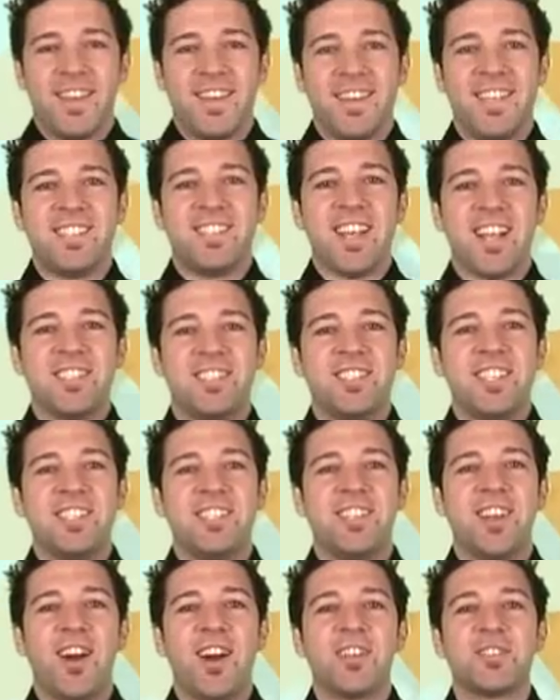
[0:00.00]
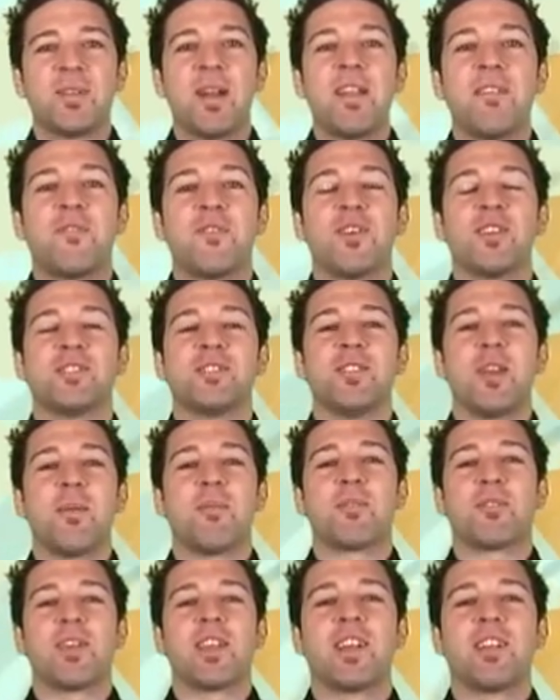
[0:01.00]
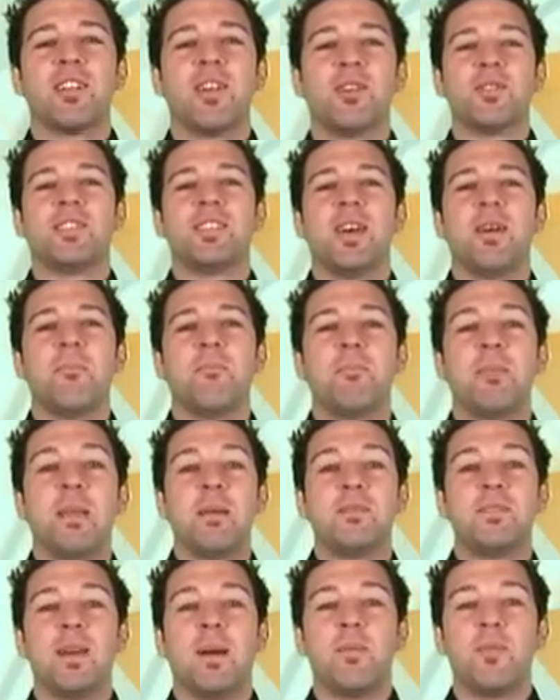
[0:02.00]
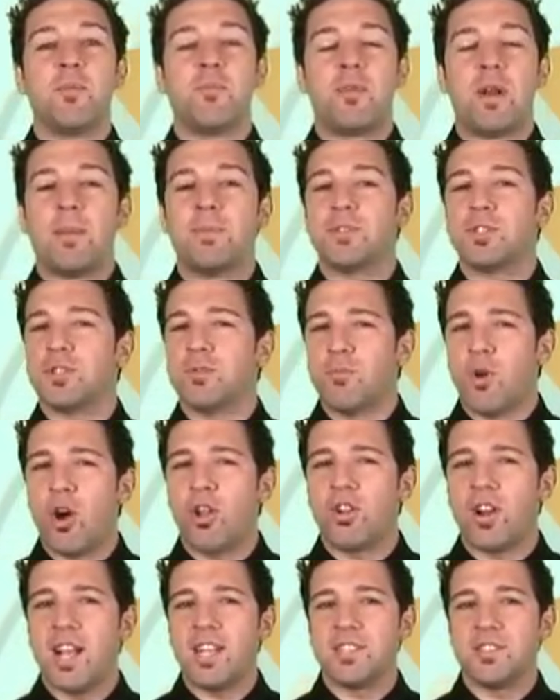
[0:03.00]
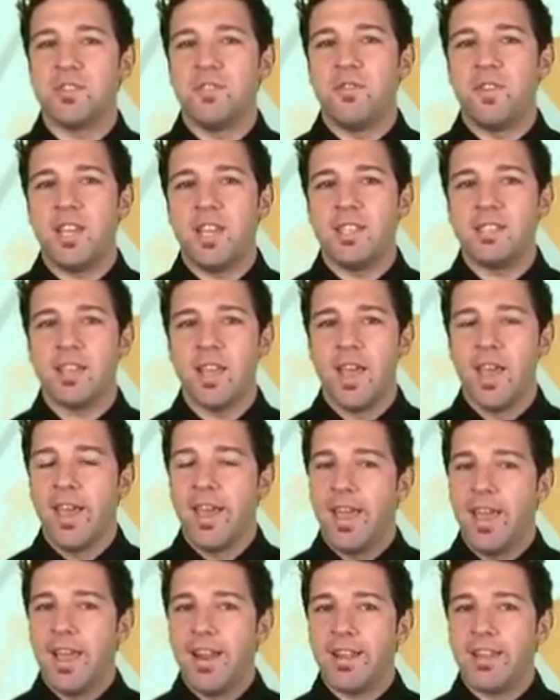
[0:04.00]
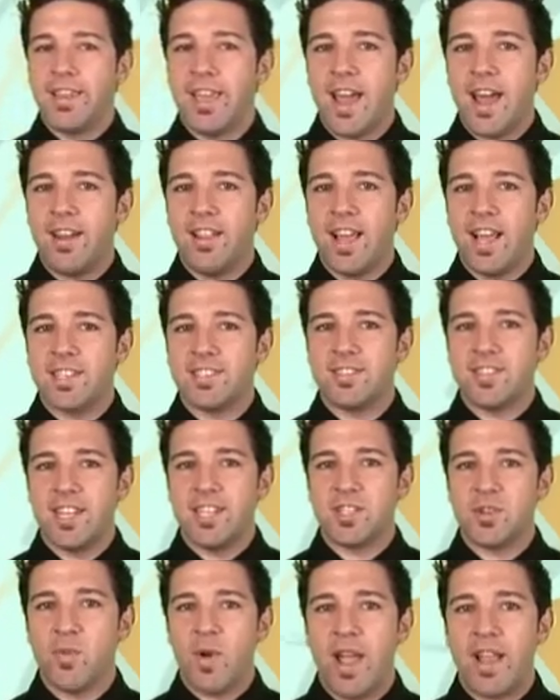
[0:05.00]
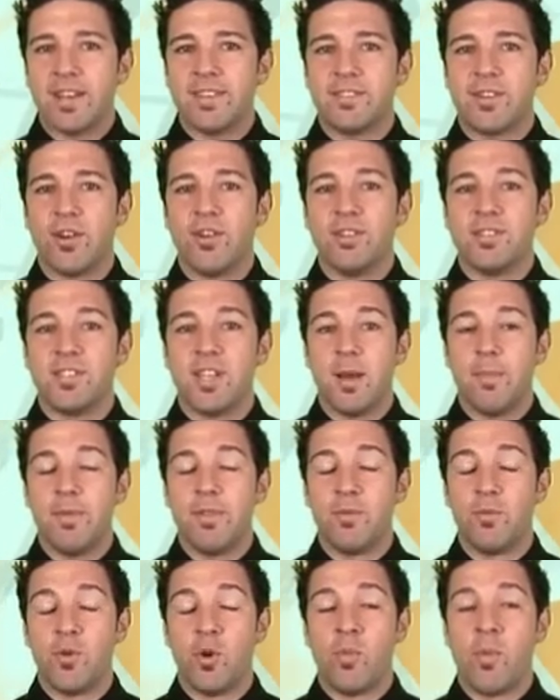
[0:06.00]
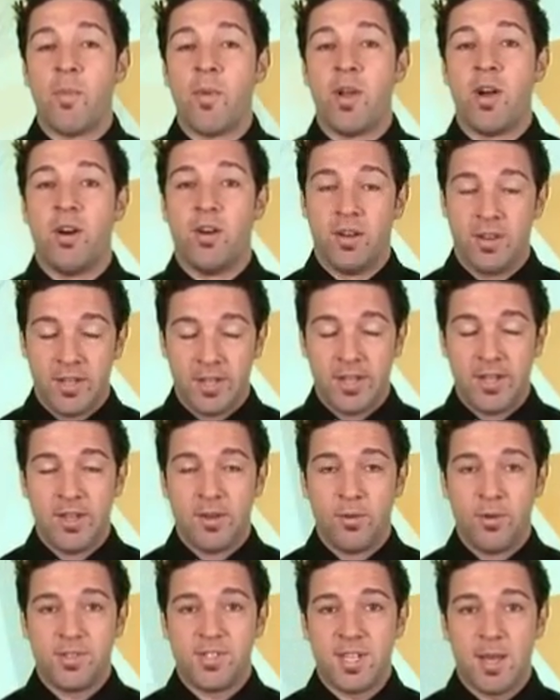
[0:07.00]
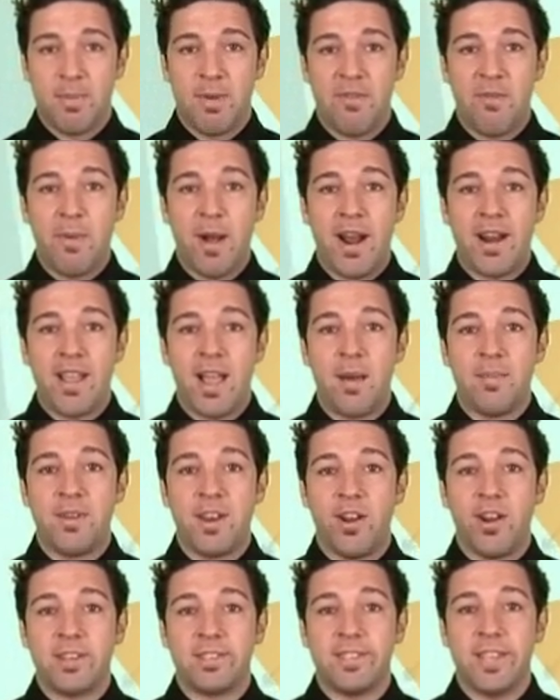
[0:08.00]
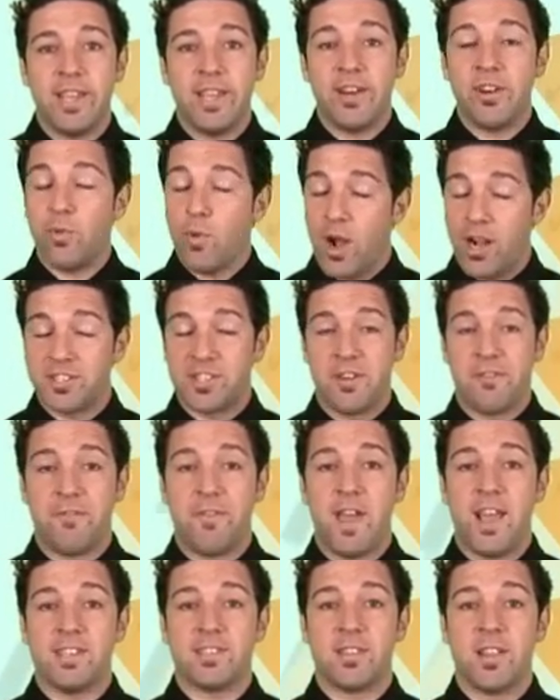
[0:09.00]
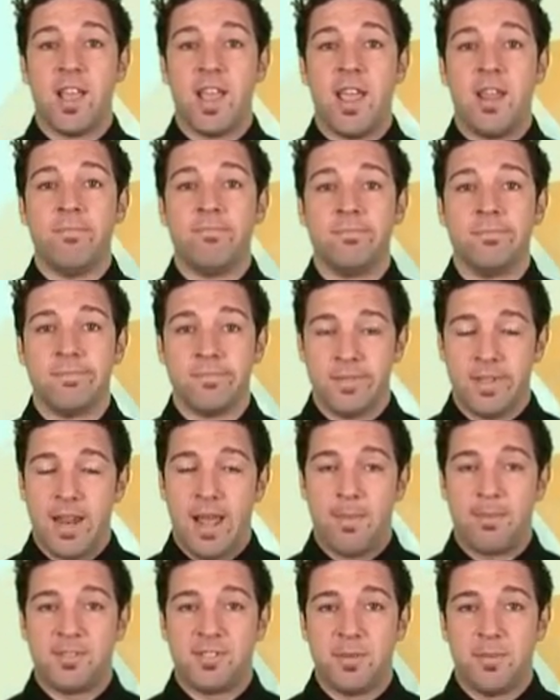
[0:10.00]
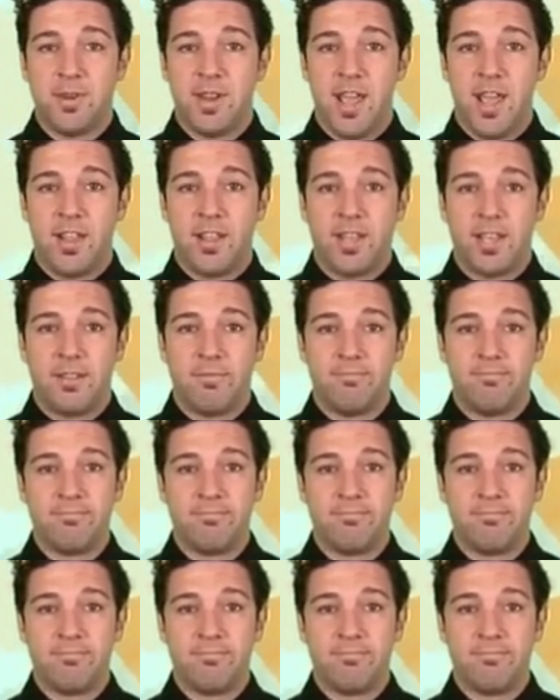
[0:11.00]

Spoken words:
Nissan's GTR is ready for its Nürburgring close-up, BMW preps smaller SUVs, and a Cadillac station wagon turns up in the rumor mill. What's up, everybody? I'm Derek D, and you're watching a Fast Lane that happens to be daily.